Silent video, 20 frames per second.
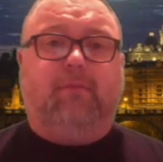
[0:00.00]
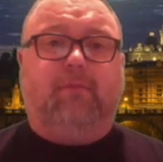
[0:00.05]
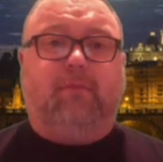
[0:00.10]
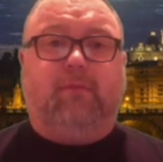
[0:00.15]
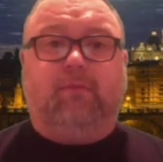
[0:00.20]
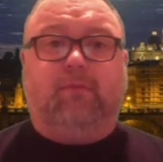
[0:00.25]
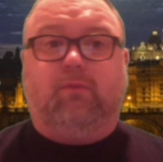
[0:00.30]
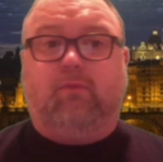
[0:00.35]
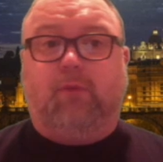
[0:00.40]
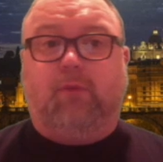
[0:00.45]

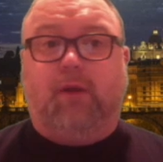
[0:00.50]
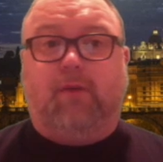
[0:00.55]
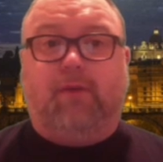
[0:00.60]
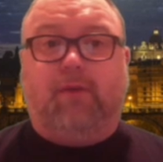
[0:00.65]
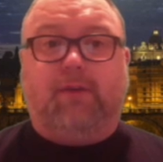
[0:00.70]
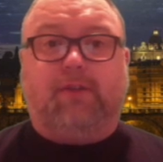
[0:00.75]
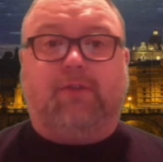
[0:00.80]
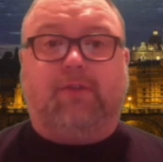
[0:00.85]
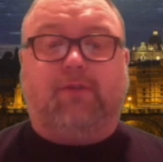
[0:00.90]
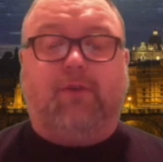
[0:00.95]
one of the
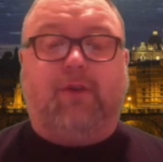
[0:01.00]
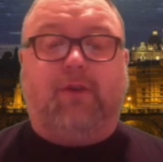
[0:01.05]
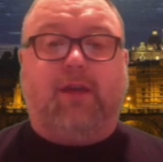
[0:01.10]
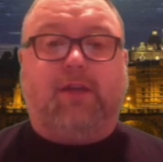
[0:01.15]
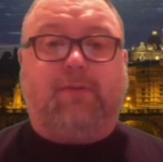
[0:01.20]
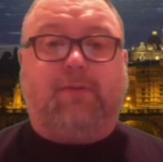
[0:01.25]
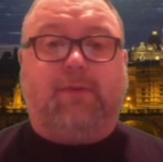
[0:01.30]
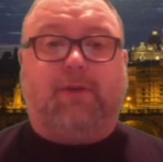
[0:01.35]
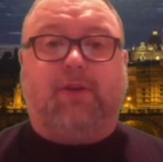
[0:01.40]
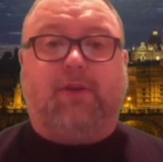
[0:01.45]
reasons for that
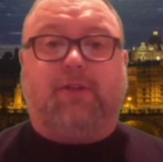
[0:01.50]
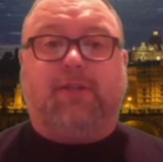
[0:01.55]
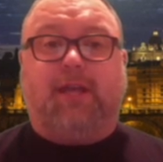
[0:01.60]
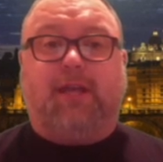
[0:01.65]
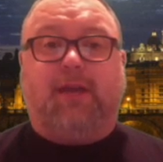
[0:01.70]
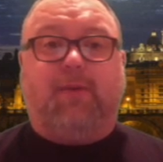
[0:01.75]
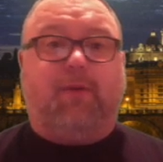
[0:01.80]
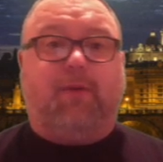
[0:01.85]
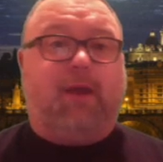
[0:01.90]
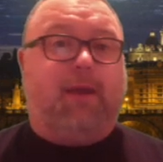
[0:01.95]
is because
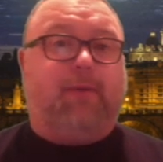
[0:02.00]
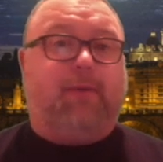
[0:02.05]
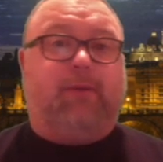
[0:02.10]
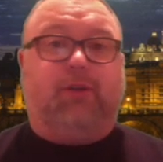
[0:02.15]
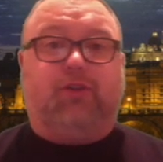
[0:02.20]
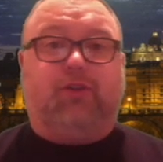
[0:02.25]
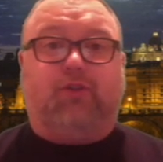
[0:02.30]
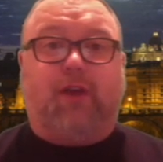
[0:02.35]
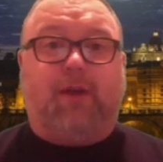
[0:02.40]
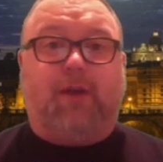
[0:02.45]
they were able to
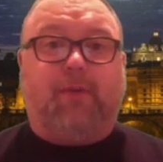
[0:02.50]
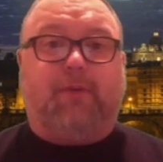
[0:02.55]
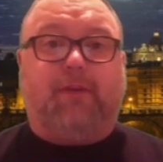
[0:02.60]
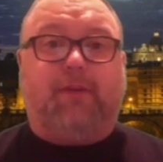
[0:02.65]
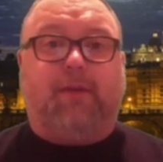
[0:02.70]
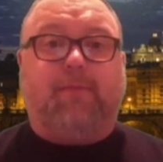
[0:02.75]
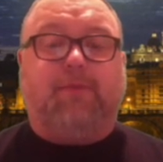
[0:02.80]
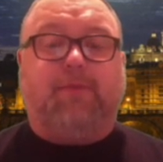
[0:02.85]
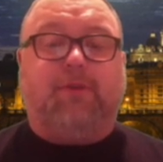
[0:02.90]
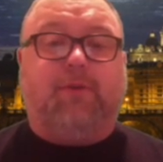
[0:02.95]
trade with
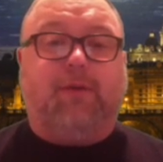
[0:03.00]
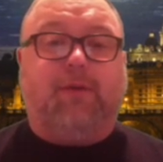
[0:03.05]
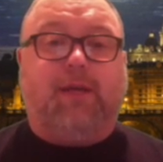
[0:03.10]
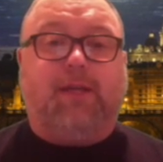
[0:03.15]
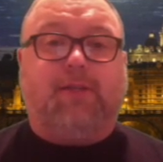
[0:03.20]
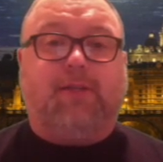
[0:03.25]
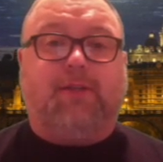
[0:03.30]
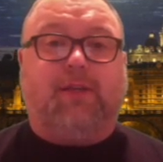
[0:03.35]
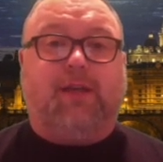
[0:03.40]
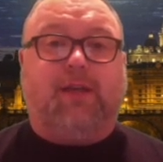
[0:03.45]
them so
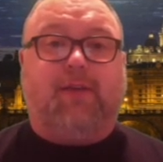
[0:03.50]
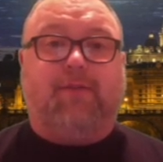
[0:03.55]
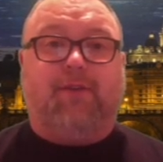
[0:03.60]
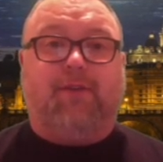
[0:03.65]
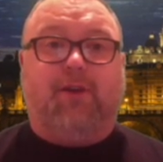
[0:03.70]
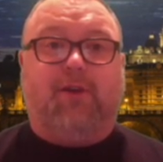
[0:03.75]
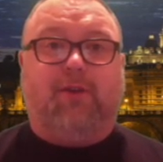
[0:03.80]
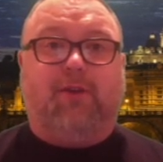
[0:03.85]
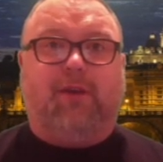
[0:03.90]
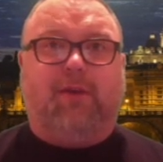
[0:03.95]
easily, even
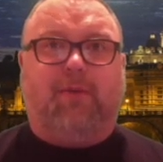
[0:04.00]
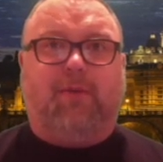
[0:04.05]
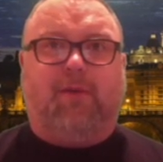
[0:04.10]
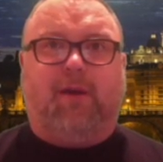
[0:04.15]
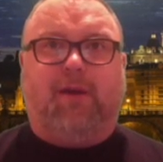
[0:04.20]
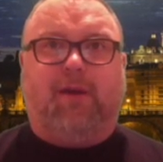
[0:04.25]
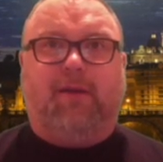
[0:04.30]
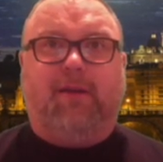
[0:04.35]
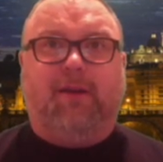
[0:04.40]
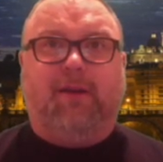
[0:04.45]
though they were
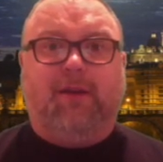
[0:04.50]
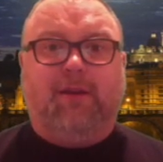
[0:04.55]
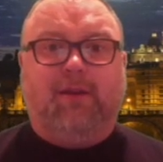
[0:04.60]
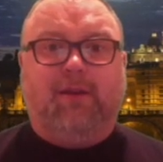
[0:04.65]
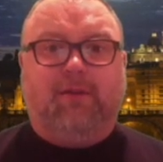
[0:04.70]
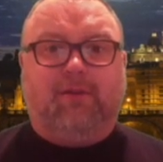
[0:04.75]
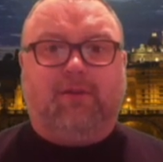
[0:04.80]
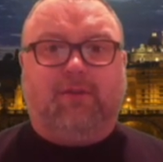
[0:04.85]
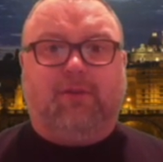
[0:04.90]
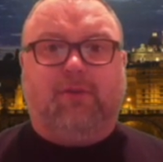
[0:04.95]
on
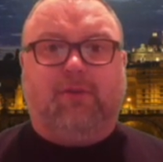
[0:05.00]
two